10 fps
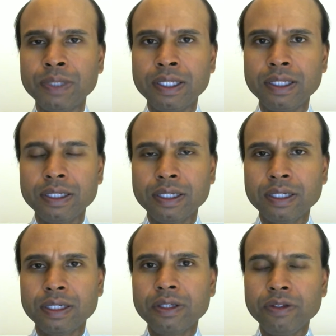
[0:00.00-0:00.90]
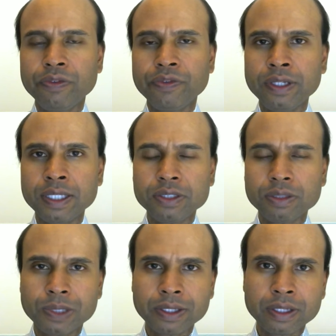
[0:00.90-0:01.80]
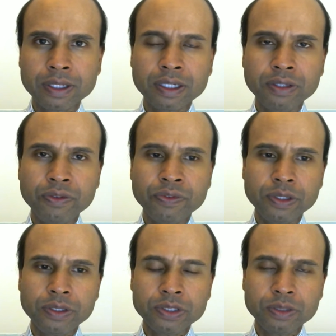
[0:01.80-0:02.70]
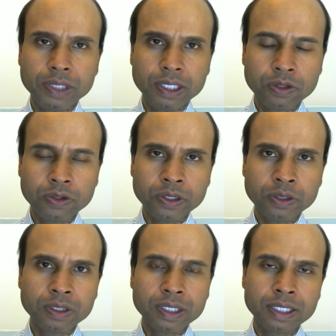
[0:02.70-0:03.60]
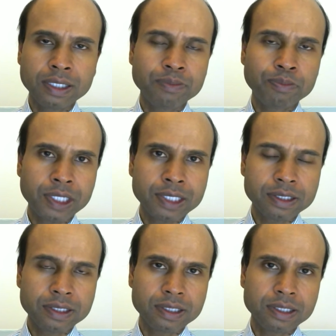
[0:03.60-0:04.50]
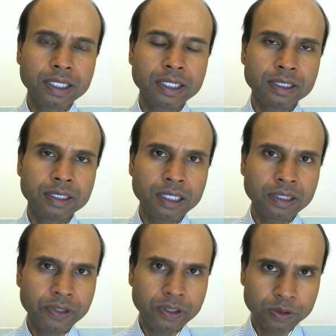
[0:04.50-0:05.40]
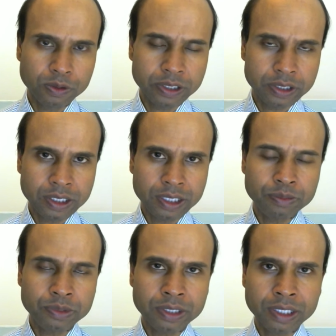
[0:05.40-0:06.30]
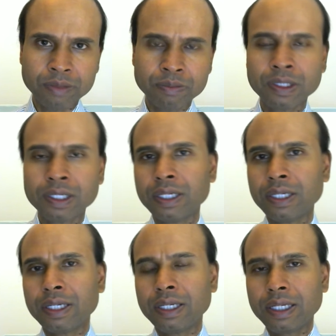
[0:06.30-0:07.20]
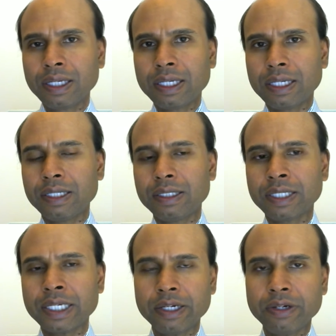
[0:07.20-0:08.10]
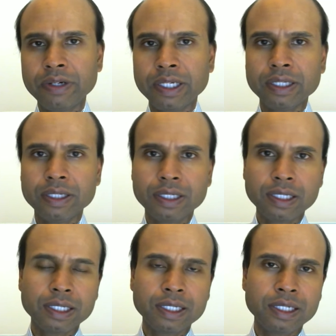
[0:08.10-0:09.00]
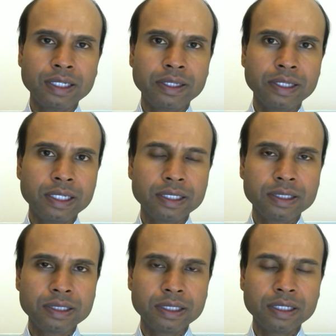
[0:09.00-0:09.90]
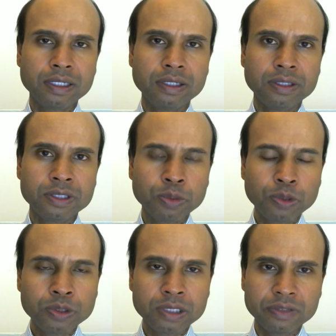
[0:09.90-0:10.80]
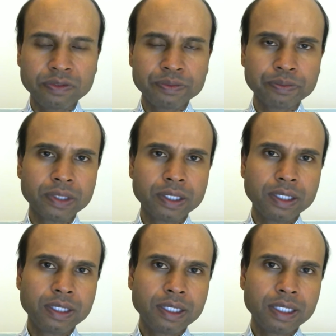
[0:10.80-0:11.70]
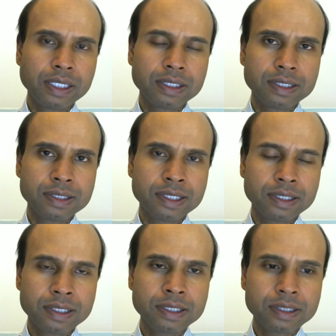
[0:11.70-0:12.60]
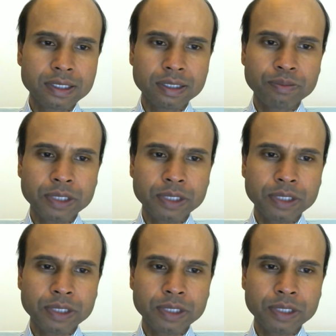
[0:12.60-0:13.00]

I mean, you feel he's your brother, you feel you should be loyal and present and loving all the time to him and caring and that uh, supportive as, as his sister.